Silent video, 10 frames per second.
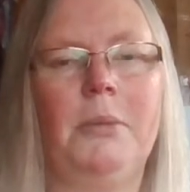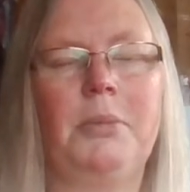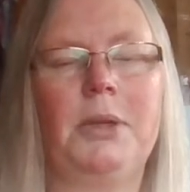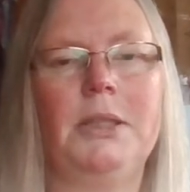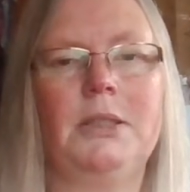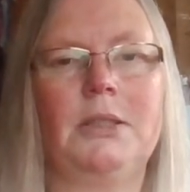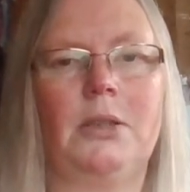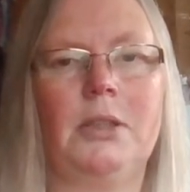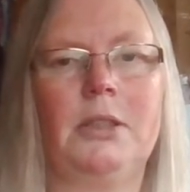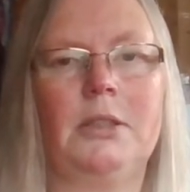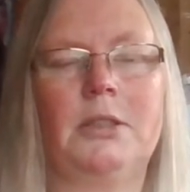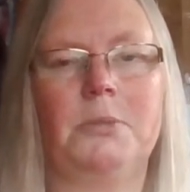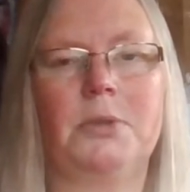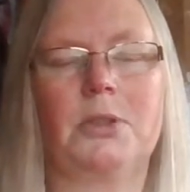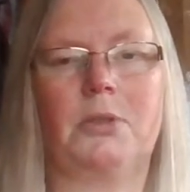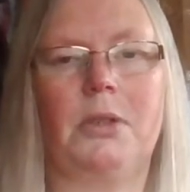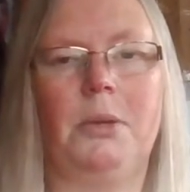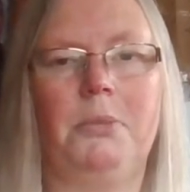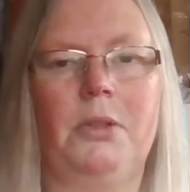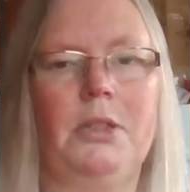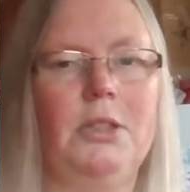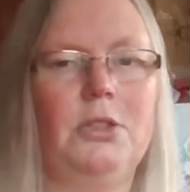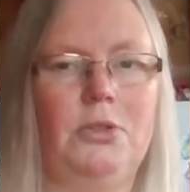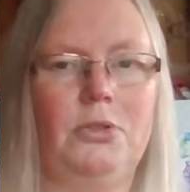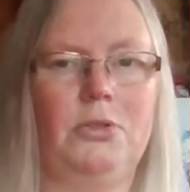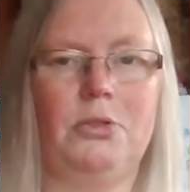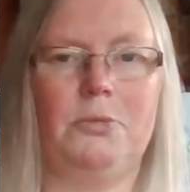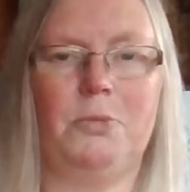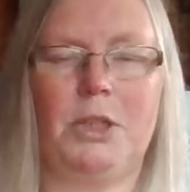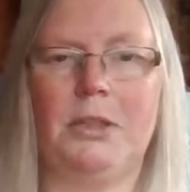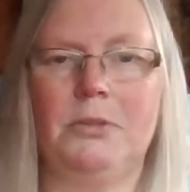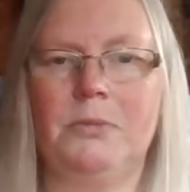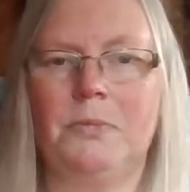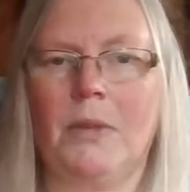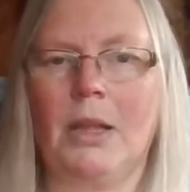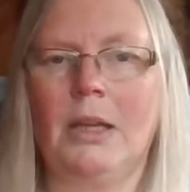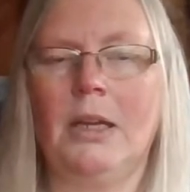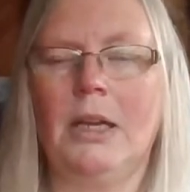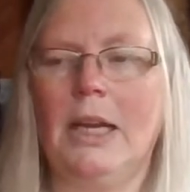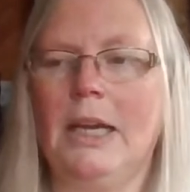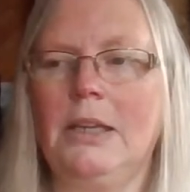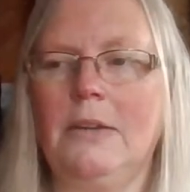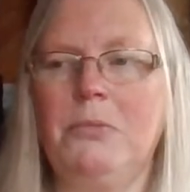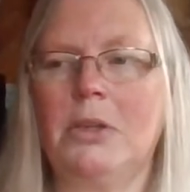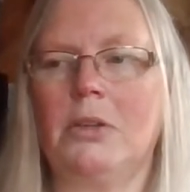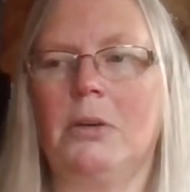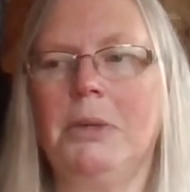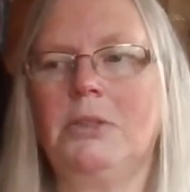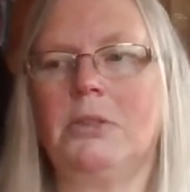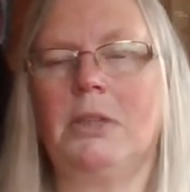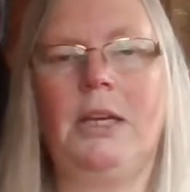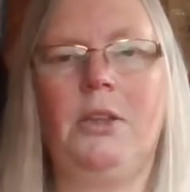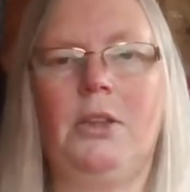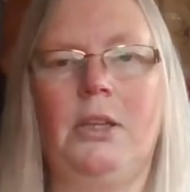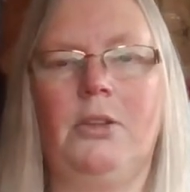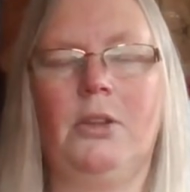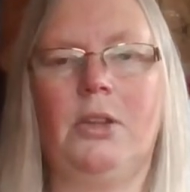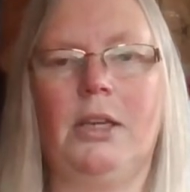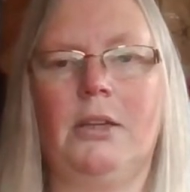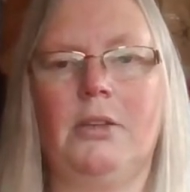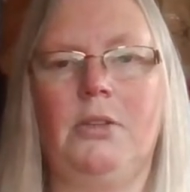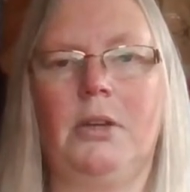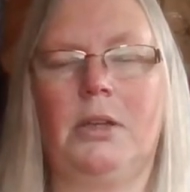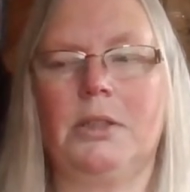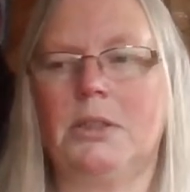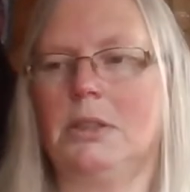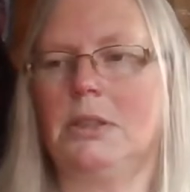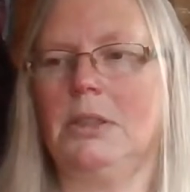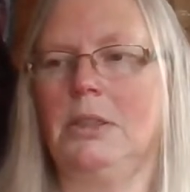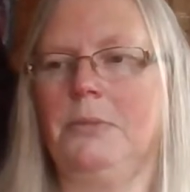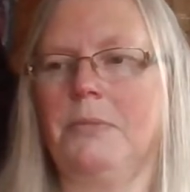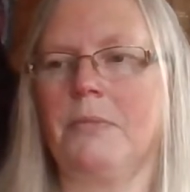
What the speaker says: please like and subscribe to this YouTube channel, and give me a comment on anything you think you'd like to see.